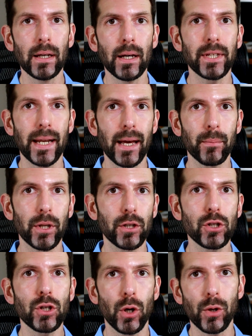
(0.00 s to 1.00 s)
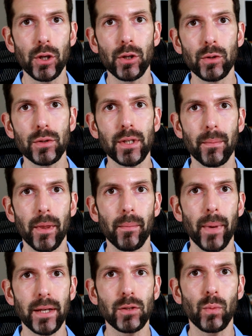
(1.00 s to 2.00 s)
Today I'm going to show you some of the
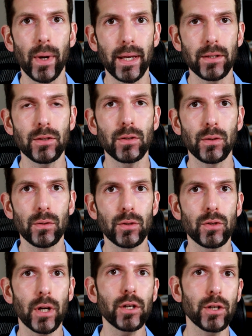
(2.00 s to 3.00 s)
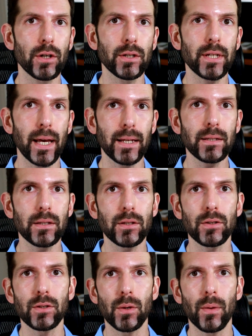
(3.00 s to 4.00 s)
best ways to structure your
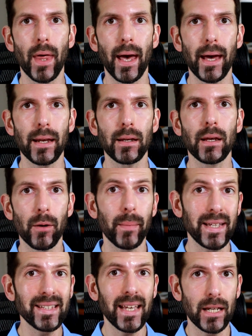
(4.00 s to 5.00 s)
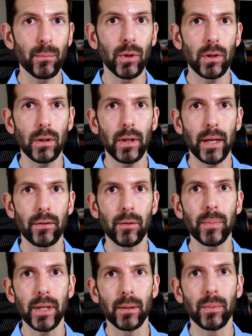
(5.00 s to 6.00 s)
tests so that they're maintainable and
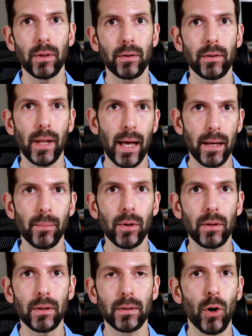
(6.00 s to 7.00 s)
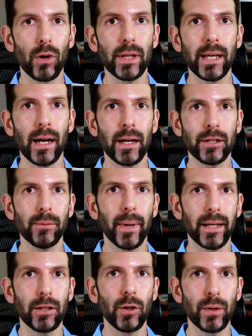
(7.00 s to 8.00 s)
repeatable and reliable. Early on you
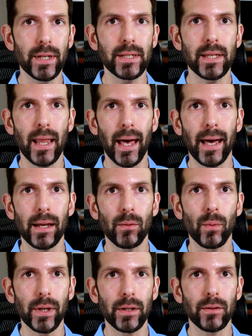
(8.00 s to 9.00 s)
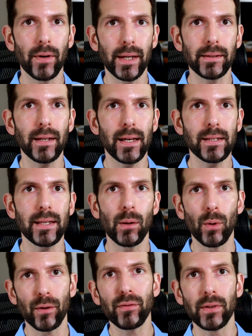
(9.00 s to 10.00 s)
might notice that when you write tests they
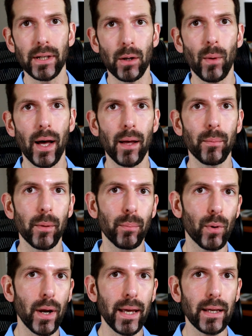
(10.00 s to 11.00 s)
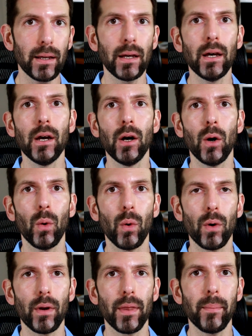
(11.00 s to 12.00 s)
work for a little while but break,
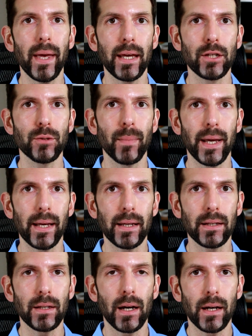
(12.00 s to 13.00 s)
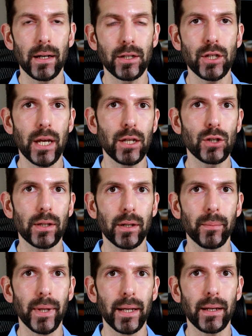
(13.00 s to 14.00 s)
or the page may change a little
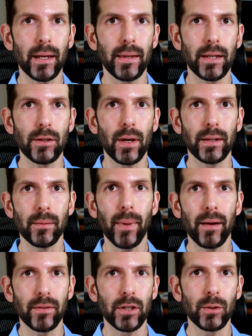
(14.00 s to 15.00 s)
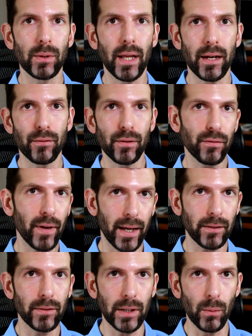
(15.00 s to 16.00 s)
bit and then you end up having to do a lot of
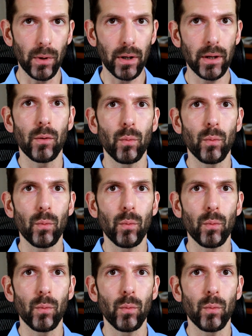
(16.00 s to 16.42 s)
refactoring work.